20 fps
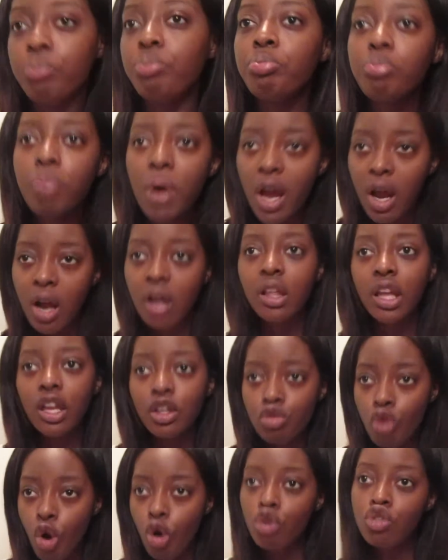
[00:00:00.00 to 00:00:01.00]
barely
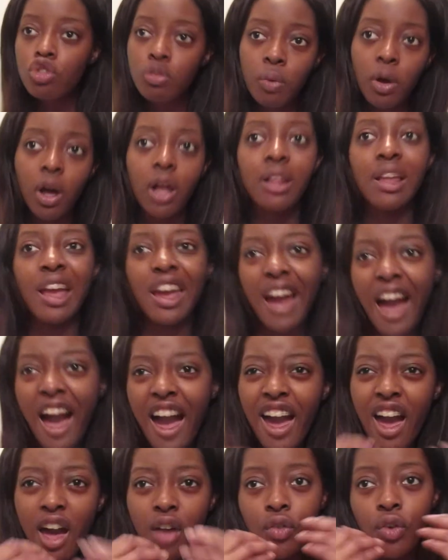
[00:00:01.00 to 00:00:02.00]
noticeable, and like
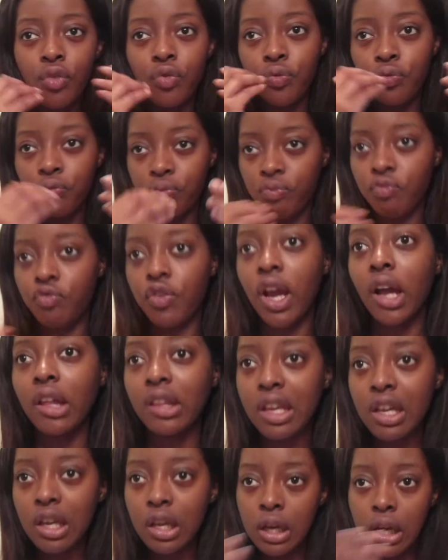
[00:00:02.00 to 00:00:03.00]
I have a
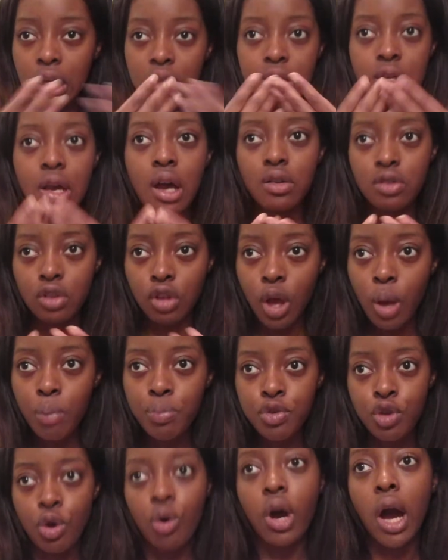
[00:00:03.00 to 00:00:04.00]
fairly good sized lip,
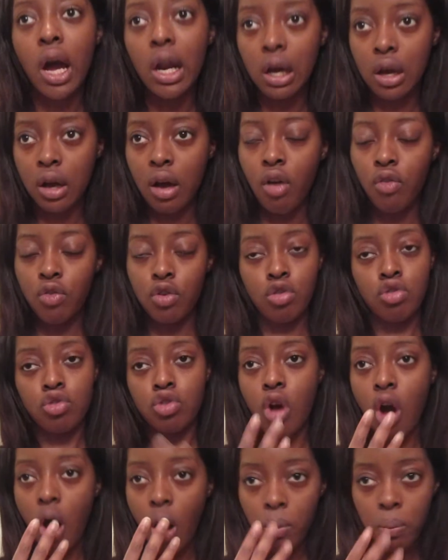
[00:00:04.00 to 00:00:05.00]
so it kind of covers
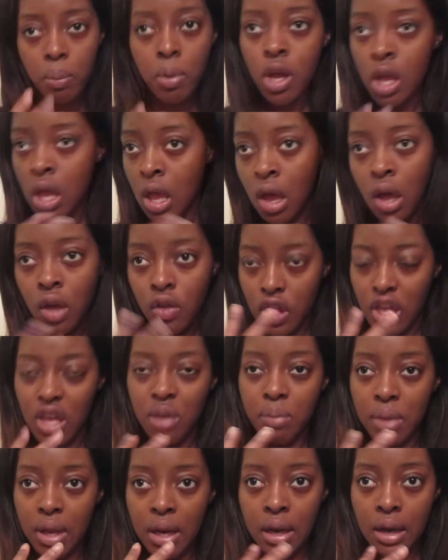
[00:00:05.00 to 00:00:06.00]
up the
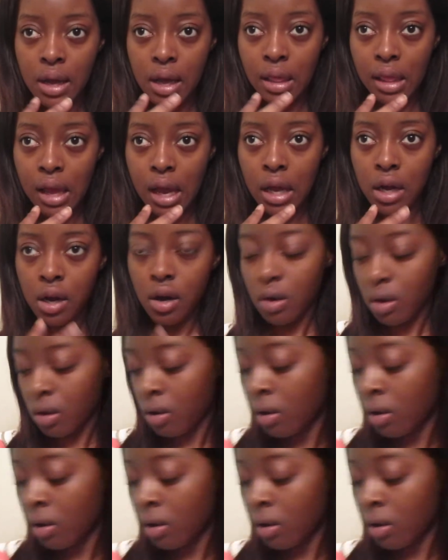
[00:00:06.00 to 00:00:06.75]
Inman Aligner.